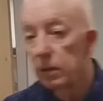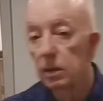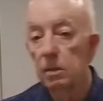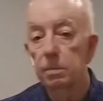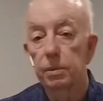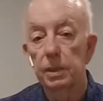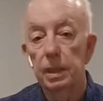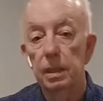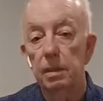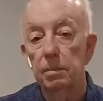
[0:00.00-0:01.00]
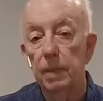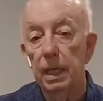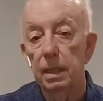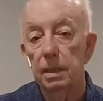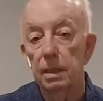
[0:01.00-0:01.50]
have a little
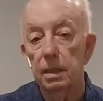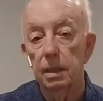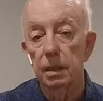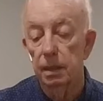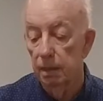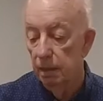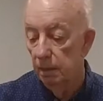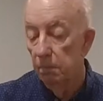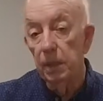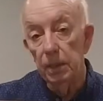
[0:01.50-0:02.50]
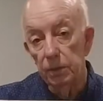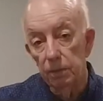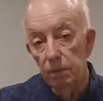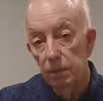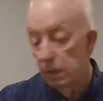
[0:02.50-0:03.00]
pre-made uh,
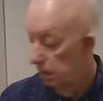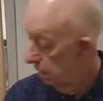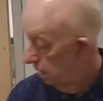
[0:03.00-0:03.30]
menu